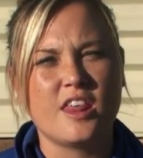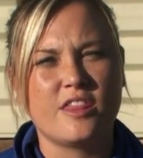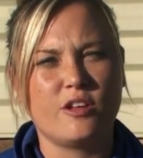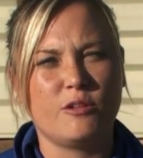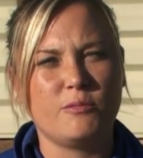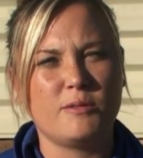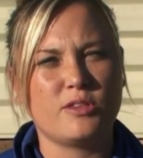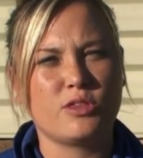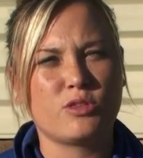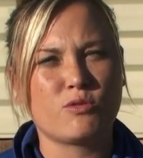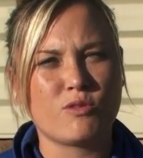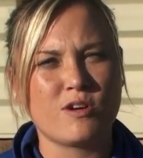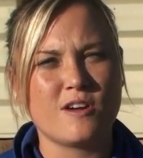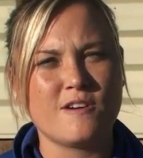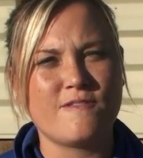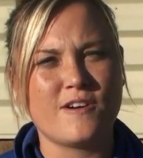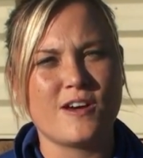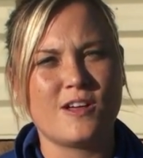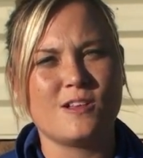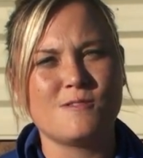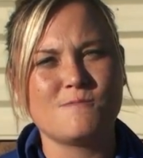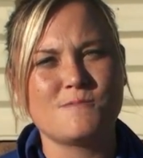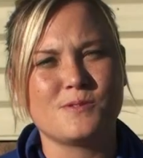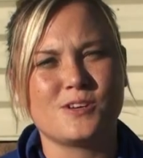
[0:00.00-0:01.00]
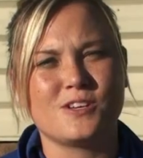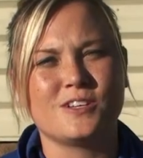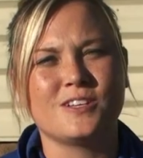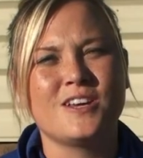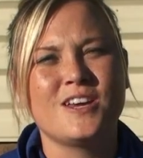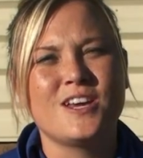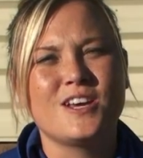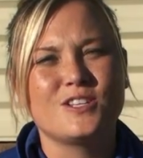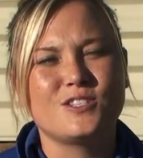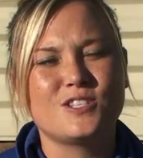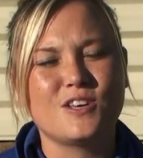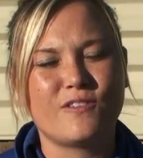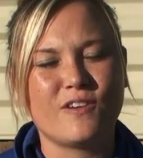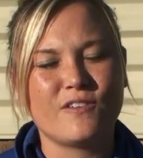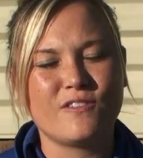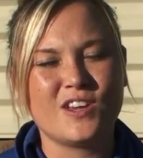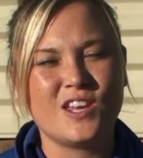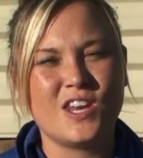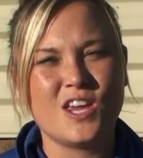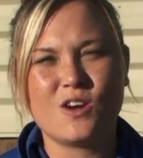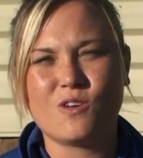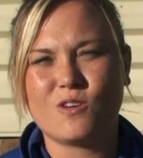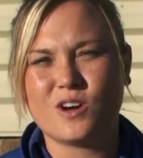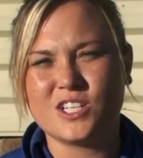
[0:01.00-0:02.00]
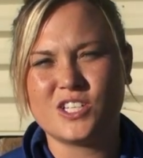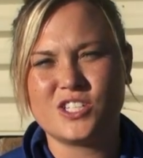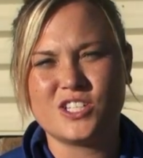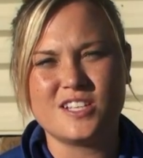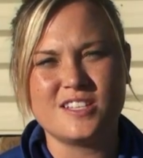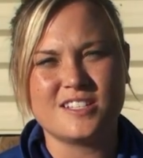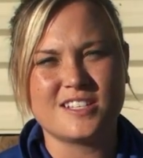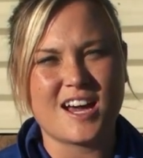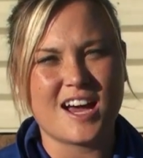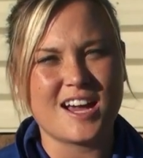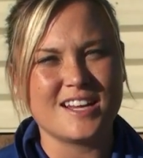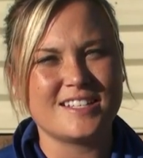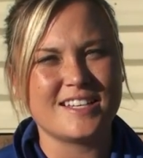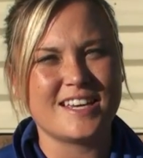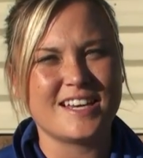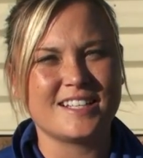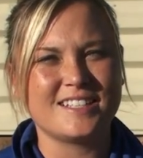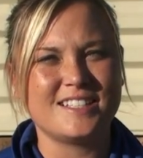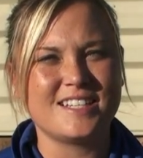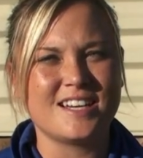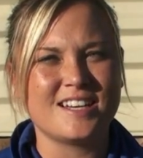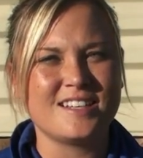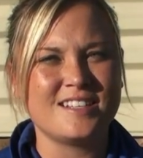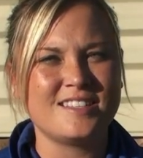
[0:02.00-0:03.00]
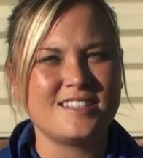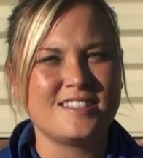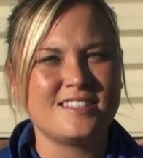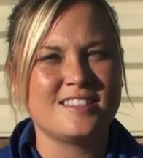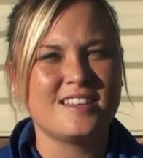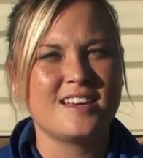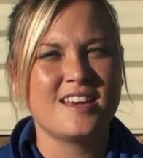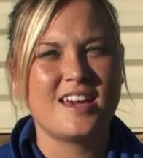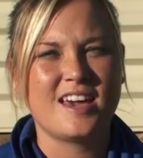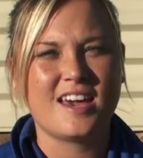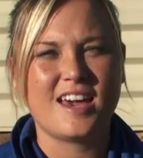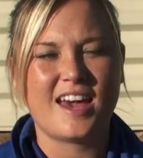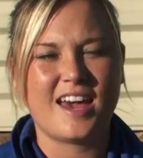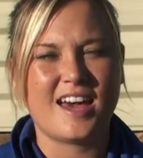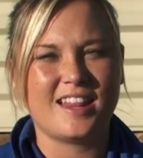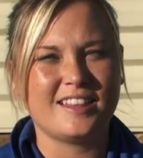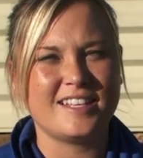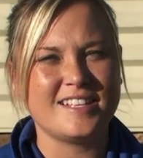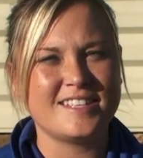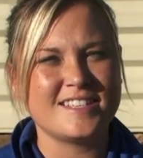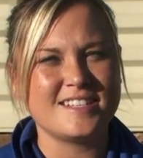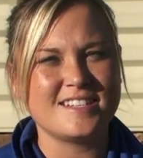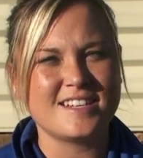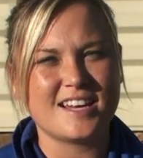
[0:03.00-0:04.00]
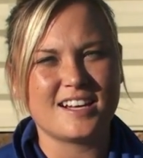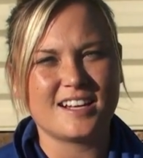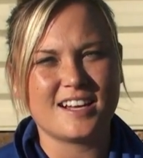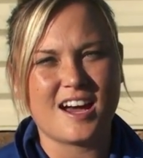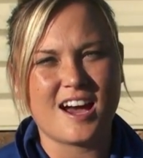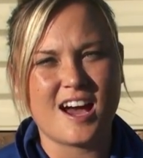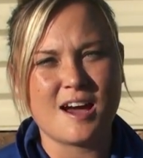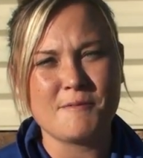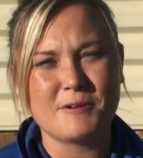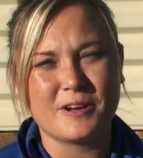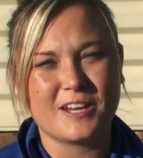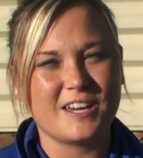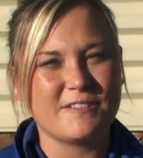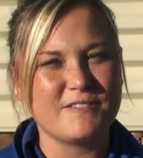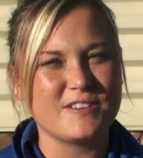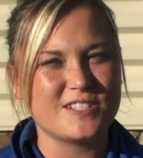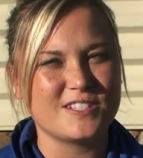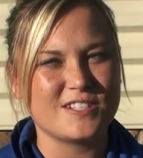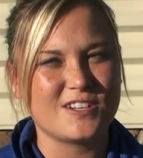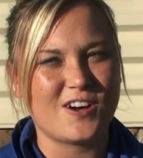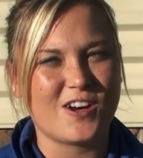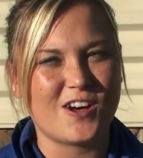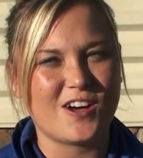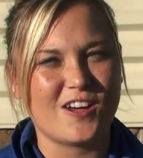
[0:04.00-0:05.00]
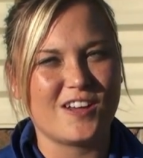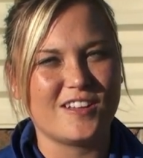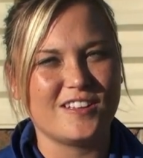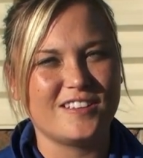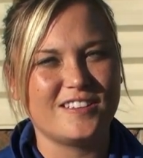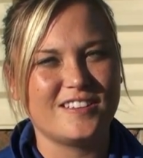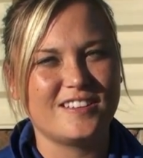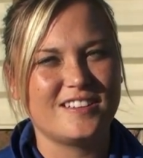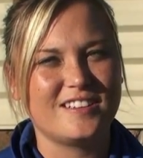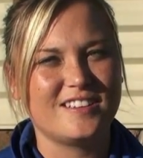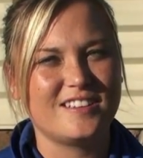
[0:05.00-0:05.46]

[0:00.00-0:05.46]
There'll be three available. So if you have any questions, contact us at lichtsinn.com or give us a call.